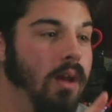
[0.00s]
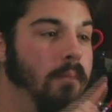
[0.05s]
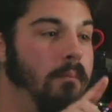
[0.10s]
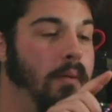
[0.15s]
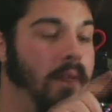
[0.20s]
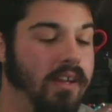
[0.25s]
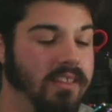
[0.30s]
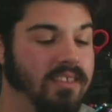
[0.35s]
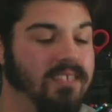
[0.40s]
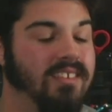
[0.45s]

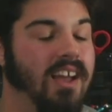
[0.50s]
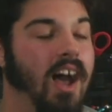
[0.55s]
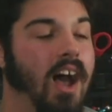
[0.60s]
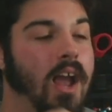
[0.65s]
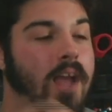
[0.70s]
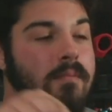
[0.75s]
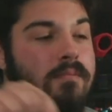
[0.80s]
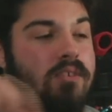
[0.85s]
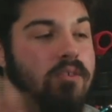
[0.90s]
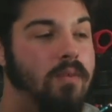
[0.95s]
by the
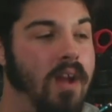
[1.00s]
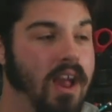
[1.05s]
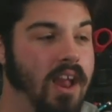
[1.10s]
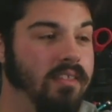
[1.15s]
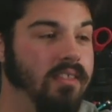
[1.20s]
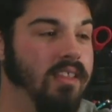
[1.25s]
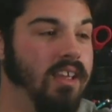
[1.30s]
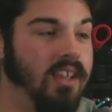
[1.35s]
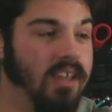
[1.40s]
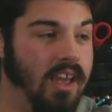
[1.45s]
time you
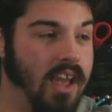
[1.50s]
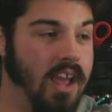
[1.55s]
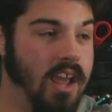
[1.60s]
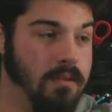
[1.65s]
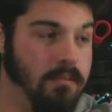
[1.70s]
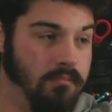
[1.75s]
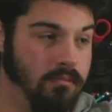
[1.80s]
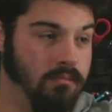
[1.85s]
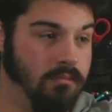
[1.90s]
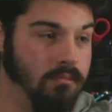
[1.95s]
end the
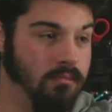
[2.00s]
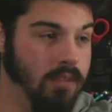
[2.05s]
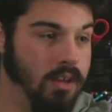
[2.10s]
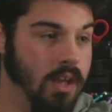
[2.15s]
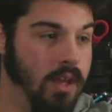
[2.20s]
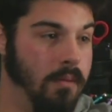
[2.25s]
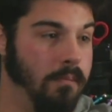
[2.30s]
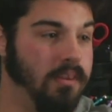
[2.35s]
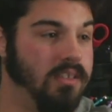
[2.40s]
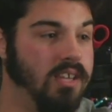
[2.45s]
game.
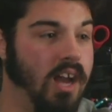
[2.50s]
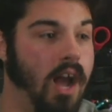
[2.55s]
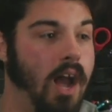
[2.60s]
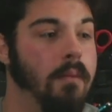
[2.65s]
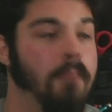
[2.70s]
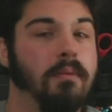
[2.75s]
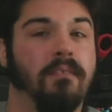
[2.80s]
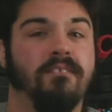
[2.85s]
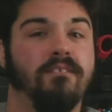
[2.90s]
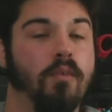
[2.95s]

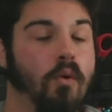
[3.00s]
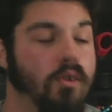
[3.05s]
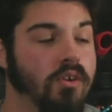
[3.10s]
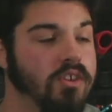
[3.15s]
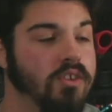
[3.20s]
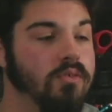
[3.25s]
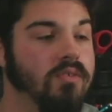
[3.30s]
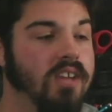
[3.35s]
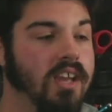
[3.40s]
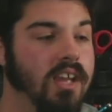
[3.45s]
Before
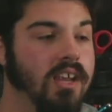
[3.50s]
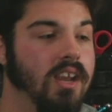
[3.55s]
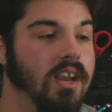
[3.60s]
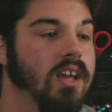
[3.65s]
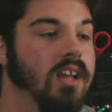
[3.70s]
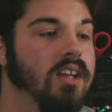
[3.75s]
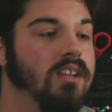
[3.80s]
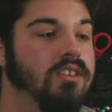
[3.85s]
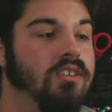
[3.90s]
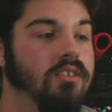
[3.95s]
you
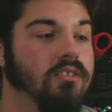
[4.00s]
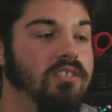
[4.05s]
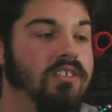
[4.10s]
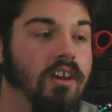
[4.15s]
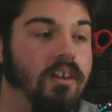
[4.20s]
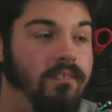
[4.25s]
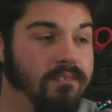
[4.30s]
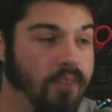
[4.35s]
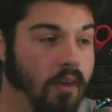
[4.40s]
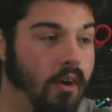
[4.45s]
get to
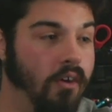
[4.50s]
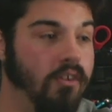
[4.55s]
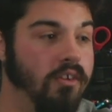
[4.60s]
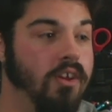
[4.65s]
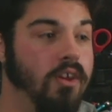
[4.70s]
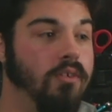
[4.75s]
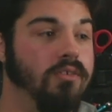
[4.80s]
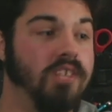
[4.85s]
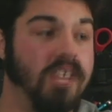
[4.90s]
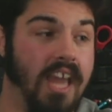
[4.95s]

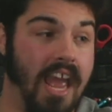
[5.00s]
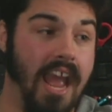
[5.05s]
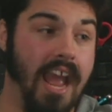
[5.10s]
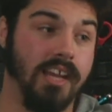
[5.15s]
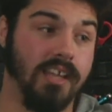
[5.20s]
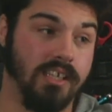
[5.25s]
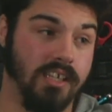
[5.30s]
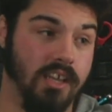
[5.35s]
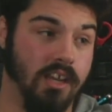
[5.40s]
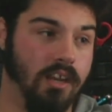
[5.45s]
Telvario's
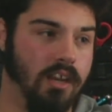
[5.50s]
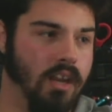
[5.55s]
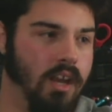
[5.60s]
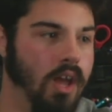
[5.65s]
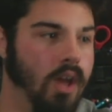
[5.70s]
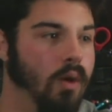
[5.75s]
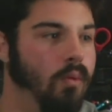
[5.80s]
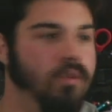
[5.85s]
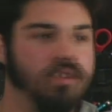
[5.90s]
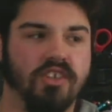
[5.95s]
casket,
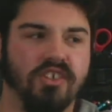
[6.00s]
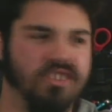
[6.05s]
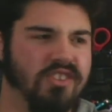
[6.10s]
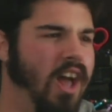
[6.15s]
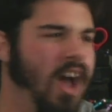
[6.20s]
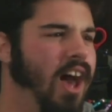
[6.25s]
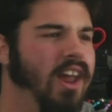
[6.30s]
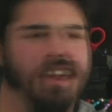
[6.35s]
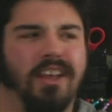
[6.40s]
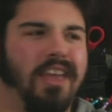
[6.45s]
which is
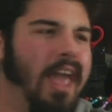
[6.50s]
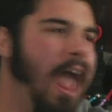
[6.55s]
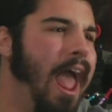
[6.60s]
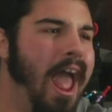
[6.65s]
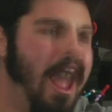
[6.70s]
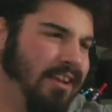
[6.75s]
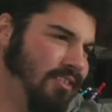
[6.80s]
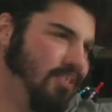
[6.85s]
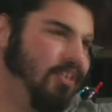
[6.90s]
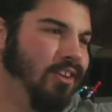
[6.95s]
not a
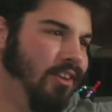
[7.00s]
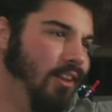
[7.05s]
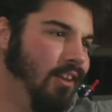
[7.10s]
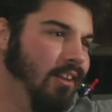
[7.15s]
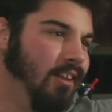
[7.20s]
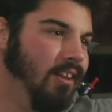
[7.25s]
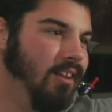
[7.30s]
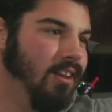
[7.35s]
castle,